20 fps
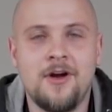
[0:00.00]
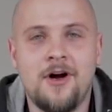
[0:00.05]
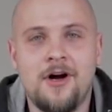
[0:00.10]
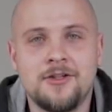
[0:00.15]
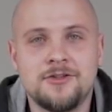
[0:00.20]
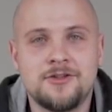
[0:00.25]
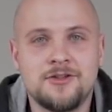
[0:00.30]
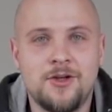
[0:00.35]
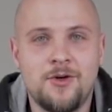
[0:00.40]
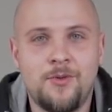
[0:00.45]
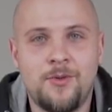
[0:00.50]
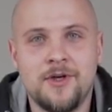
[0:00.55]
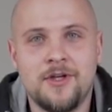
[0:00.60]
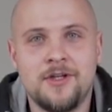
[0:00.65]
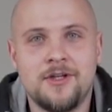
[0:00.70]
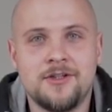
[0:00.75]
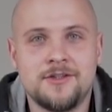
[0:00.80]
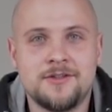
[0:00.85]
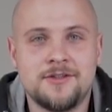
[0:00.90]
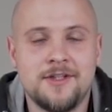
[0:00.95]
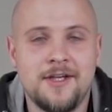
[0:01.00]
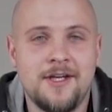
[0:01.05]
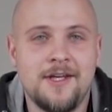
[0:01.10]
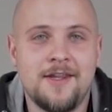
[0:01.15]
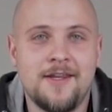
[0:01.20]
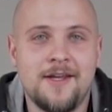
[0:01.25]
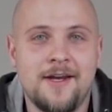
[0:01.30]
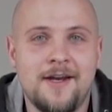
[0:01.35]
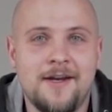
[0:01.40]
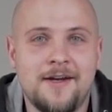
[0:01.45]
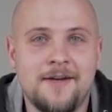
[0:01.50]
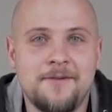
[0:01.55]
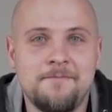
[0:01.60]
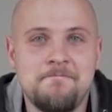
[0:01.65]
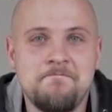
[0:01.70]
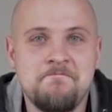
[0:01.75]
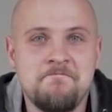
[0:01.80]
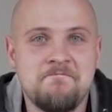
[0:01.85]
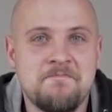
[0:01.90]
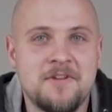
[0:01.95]
Also wanted to say
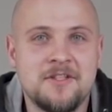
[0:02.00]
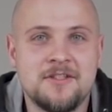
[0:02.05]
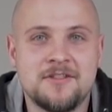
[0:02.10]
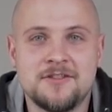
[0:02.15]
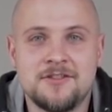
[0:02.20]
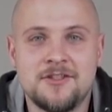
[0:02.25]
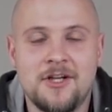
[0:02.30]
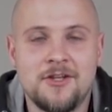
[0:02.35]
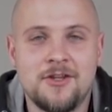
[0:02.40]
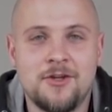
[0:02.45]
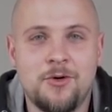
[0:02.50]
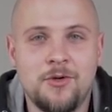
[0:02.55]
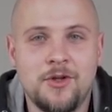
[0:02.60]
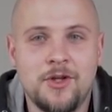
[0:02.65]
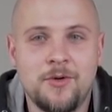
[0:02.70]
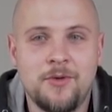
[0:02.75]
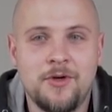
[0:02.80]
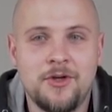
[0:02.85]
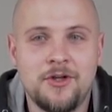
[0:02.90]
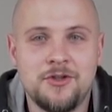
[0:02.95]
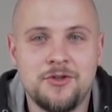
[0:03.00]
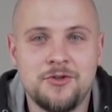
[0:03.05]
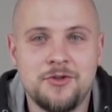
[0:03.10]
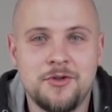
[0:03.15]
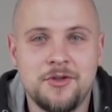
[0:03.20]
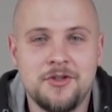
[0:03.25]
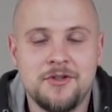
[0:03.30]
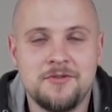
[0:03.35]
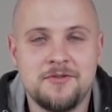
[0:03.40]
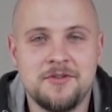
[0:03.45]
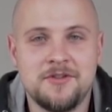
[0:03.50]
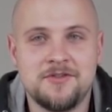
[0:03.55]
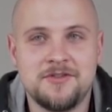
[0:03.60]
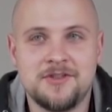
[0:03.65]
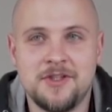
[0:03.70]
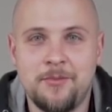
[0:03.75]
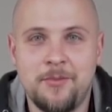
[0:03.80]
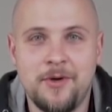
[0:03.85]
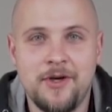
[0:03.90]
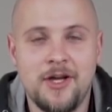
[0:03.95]
that this is not the only way to do it. If
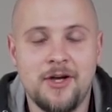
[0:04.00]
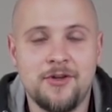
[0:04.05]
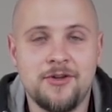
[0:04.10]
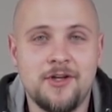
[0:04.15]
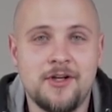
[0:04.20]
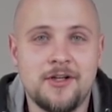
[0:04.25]
somebody out